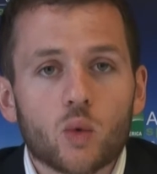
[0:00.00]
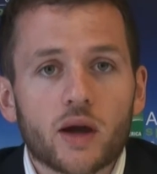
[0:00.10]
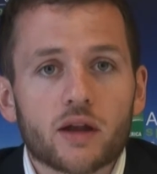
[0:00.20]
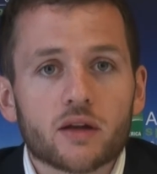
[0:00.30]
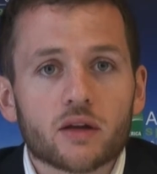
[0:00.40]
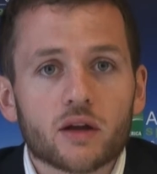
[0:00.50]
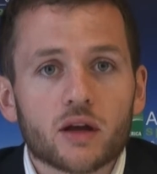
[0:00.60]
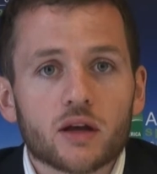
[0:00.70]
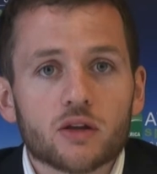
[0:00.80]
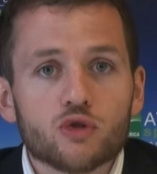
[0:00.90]
when
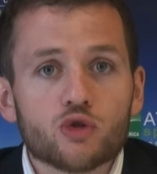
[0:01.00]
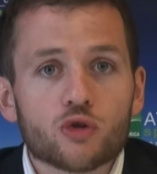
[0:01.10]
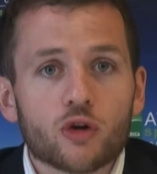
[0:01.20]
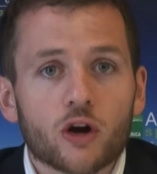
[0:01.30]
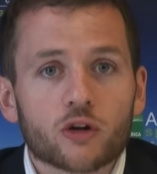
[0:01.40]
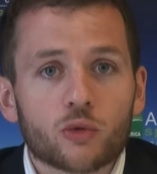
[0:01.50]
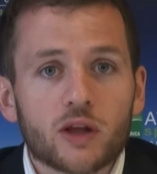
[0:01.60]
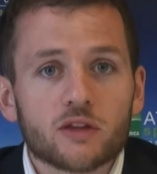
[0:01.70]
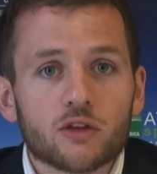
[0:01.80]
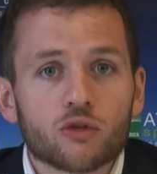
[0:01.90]
uh, new
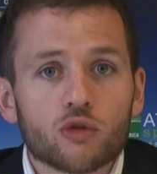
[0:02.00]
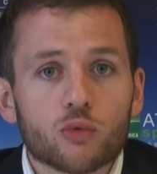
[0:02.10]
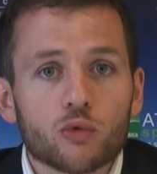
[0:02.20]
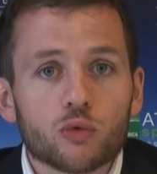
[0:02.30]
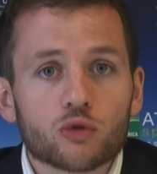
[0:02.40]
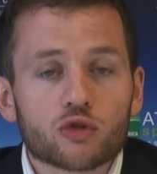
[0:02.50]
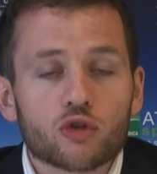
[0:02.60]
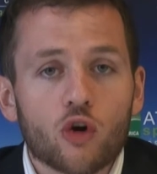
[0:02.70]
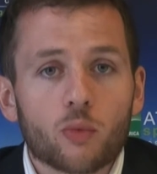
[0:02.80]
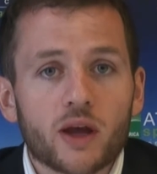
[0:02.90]
R22 will, will
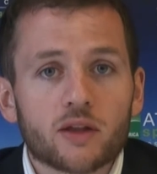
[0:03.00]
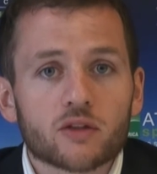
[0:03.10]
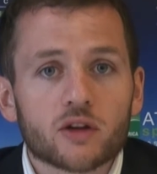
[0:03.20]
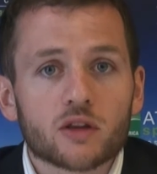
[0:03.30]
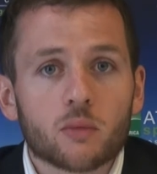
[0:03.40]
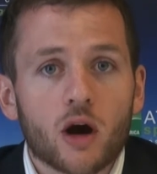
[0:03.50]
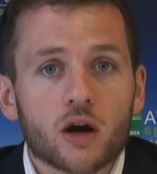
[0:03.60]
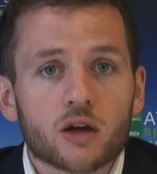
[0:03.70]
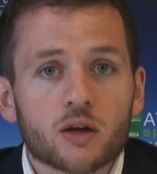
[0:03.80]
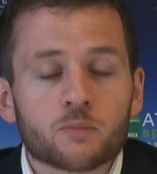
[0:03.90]
stop entering the
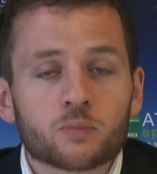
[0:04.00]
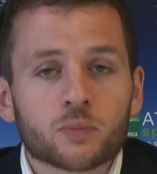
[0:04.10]
market.